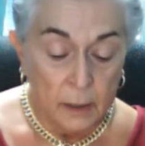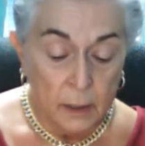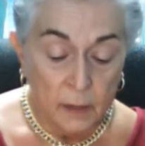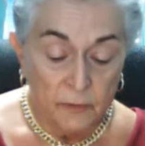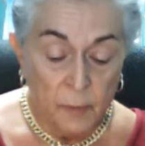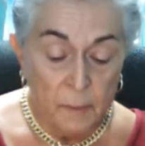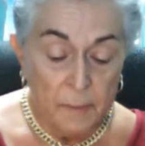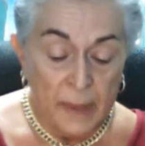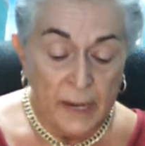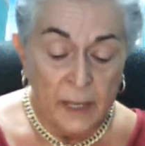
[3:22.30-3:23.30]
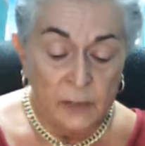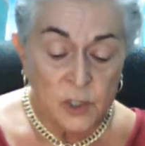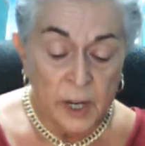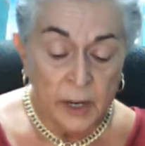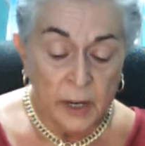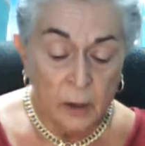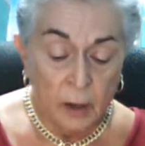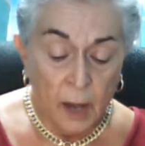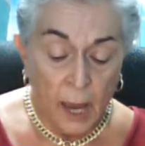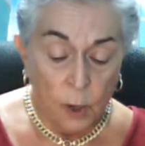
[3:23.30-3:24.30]
From the belly of
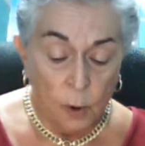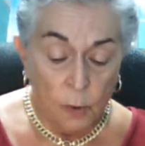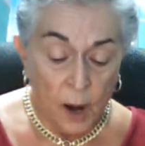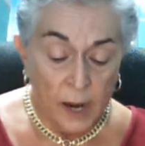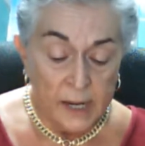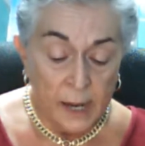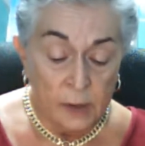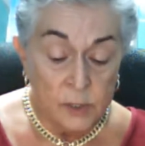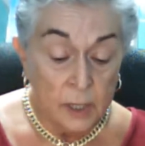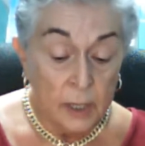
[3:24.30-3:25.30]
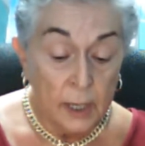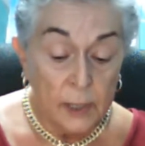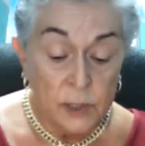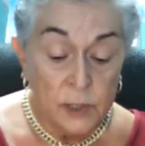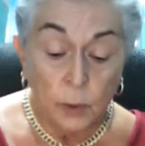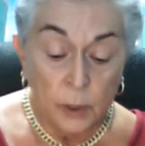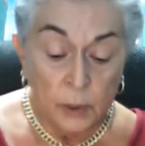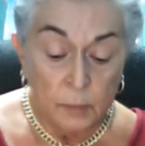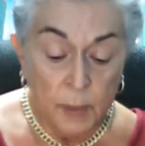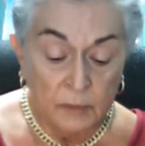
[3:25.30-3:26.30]
Sheol I cried out, and you
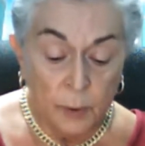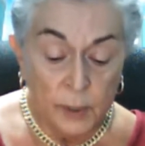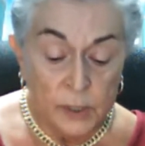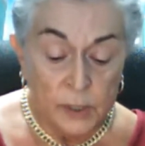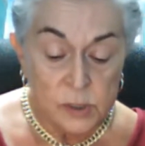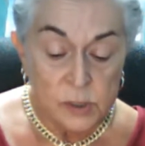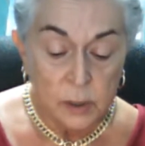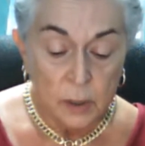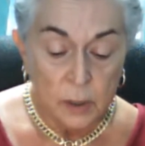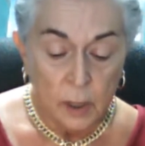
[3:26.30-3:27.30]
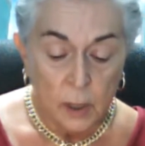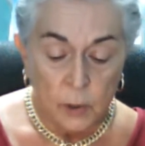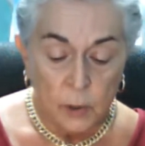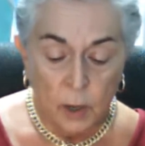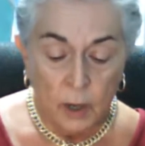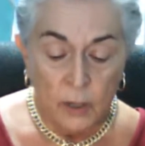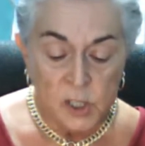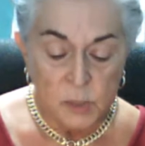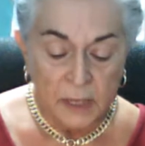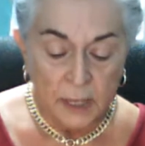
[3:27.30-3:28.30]
heard my voice. You
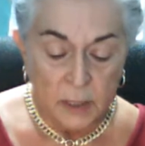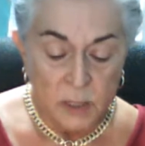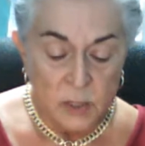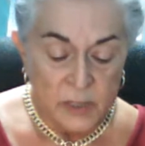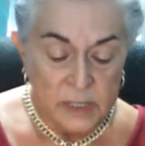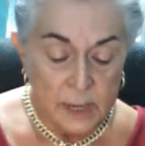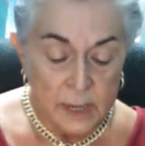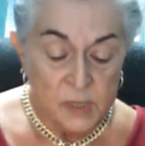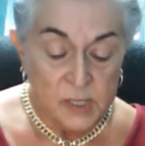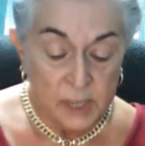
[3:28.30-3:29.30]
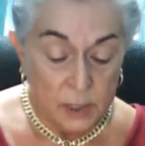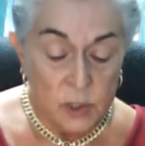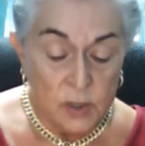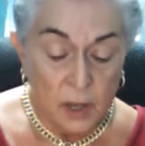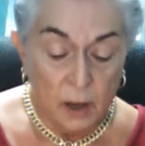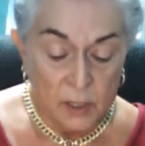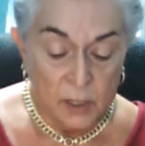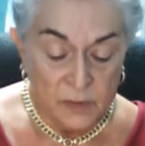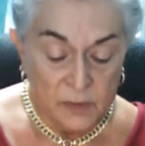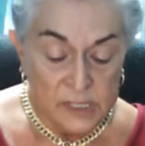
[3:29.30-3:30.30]
cast me into the depths, into the heart
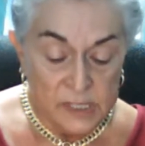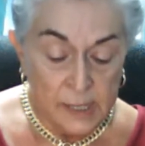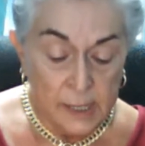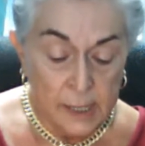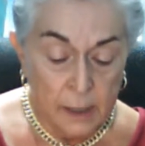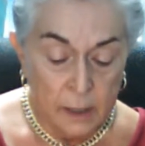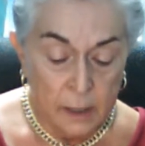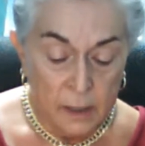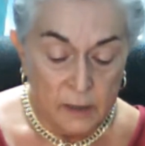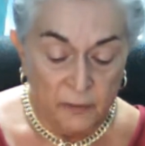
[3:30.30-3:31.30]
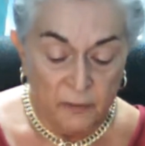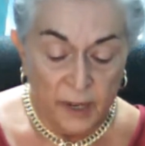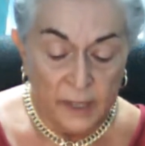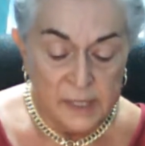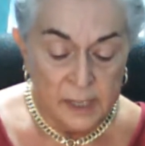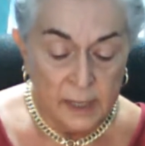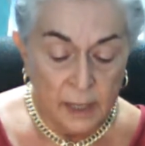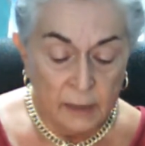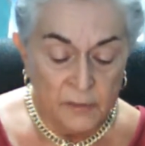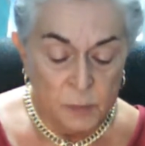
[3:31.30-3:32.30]
of the sea. The floods
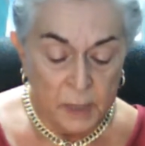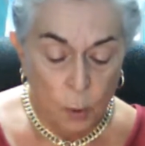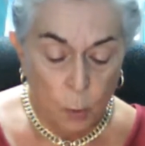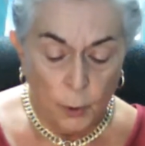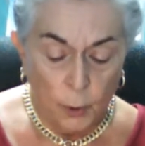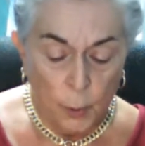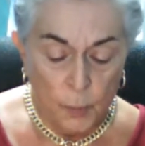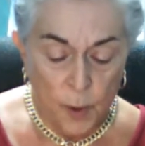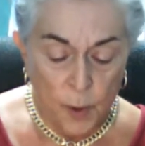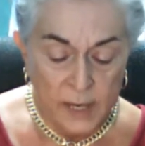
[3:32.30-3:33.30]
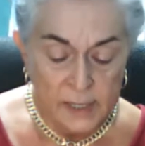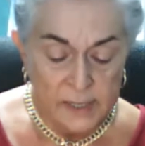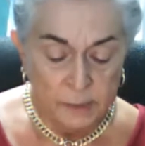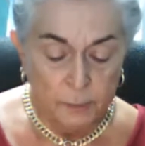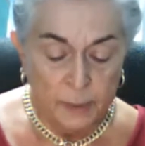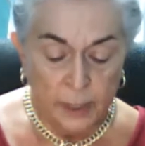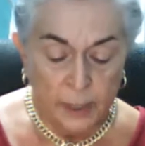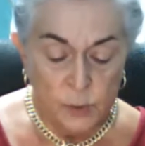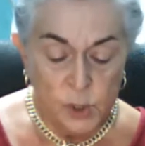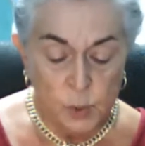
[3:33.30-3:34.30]
engulfed me, all your breakers and
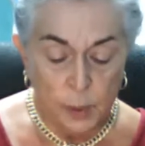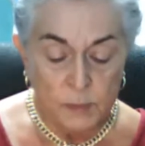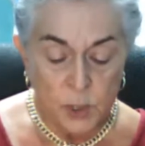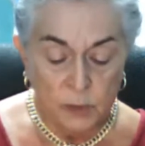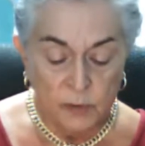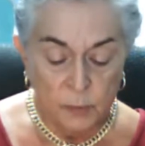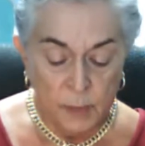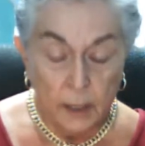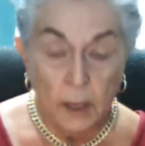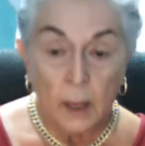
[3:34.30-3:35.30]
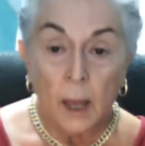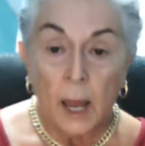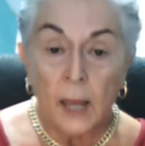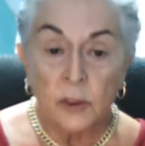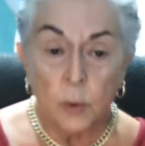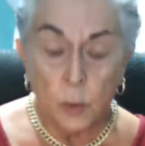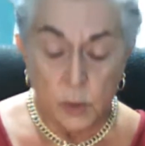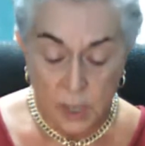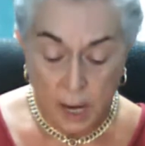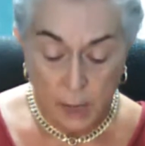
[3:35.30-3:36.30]
billows swept over me. I
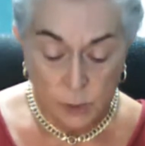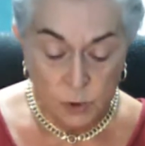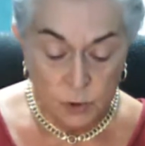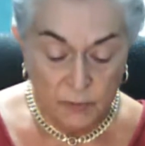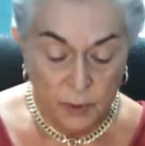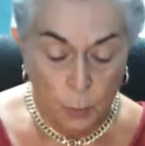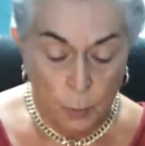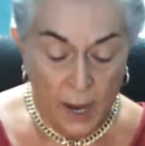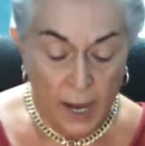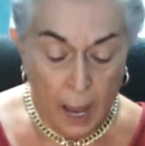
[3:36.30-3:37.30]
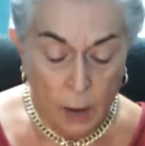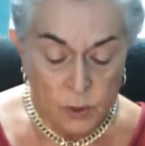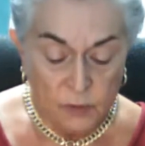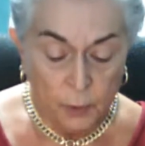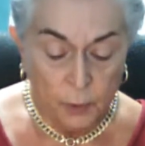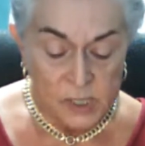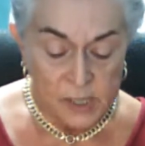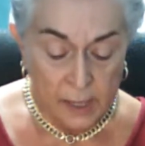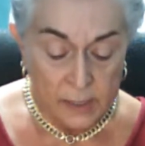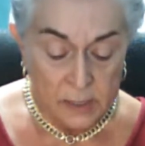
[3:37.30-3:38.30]
thought I was driven away out of your
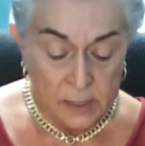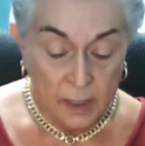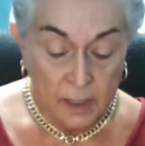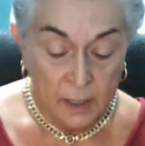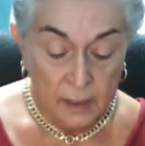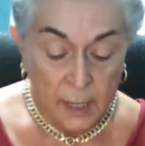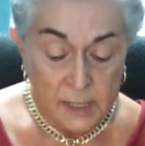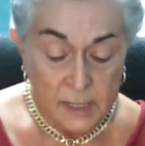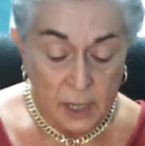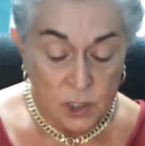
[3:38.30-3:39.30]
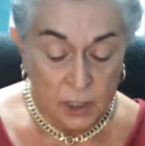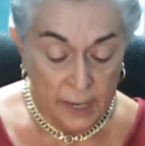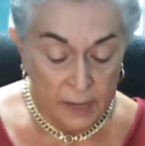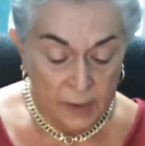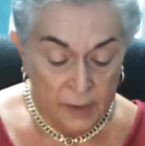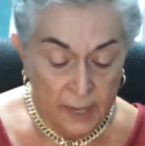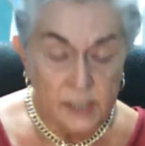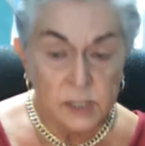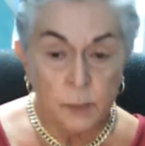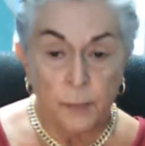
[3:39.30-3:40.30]
sight, yet I shall ever
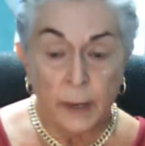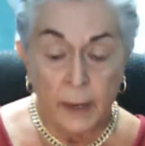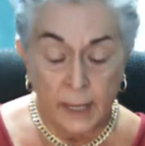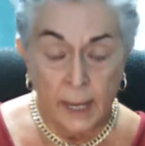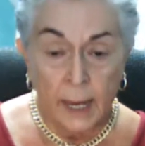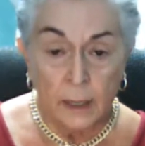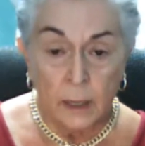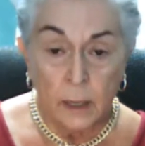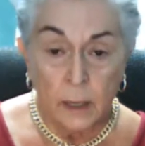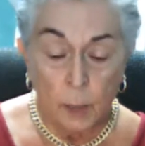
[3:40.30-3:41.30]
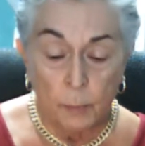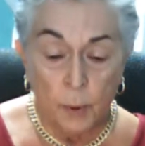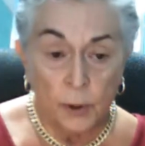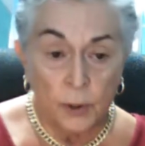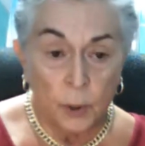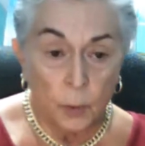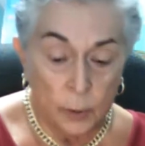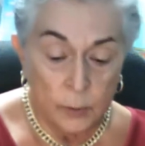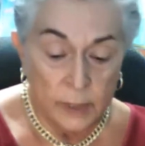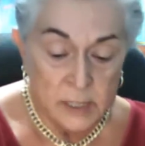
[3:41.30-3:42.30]
gaze again upon your
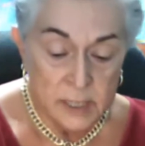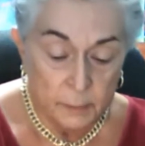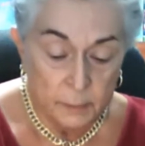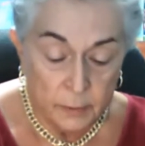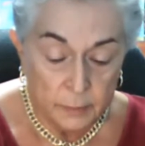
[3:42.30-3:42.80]
holy temple.